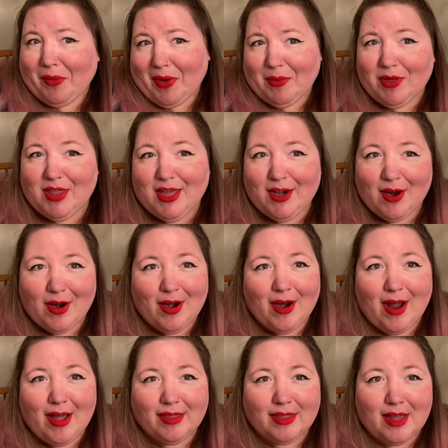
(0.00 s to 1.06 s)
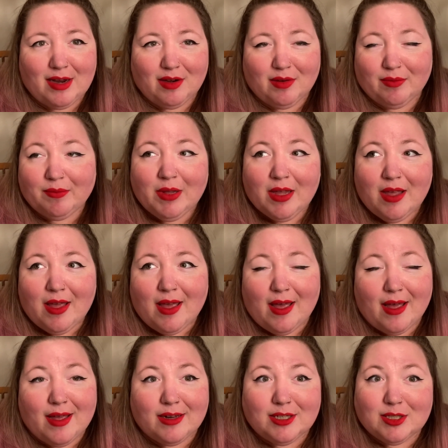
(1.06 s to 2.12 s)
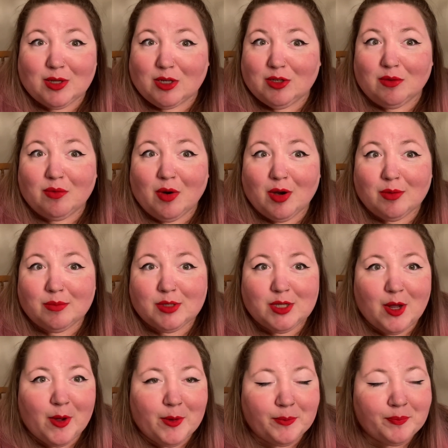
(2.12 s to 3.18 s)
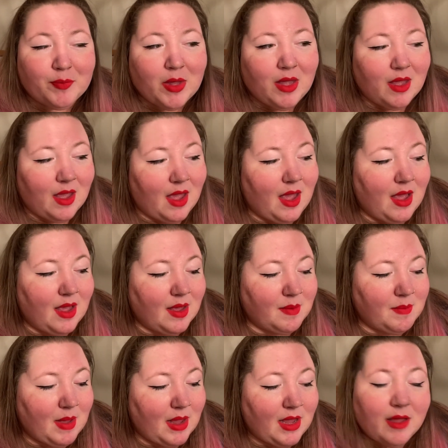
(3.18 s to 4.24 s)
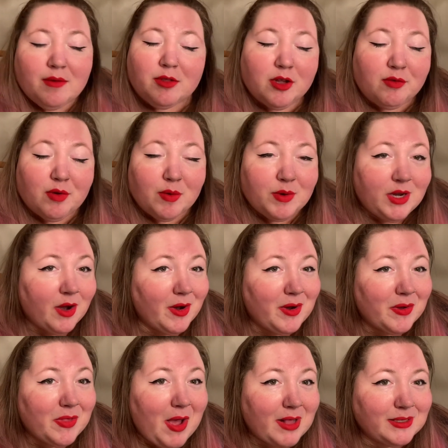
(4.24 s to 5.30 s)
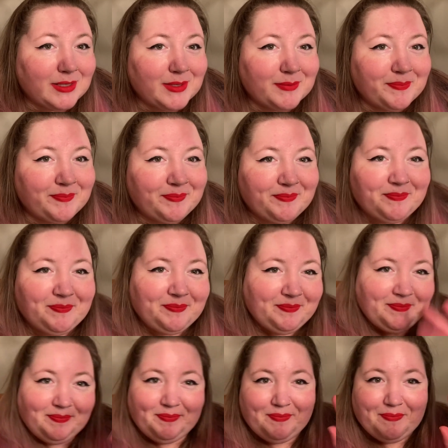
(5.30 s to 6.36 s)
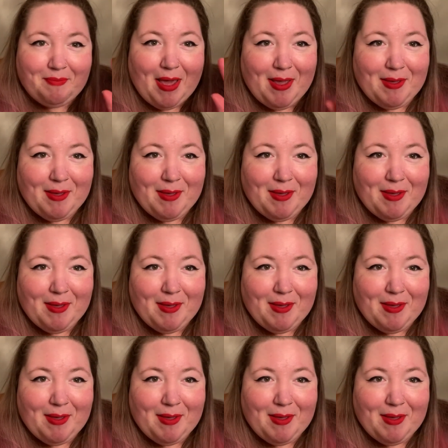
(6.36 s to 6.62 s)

within our online discussion forum. So I look forward to hearing your thoughts. Bye.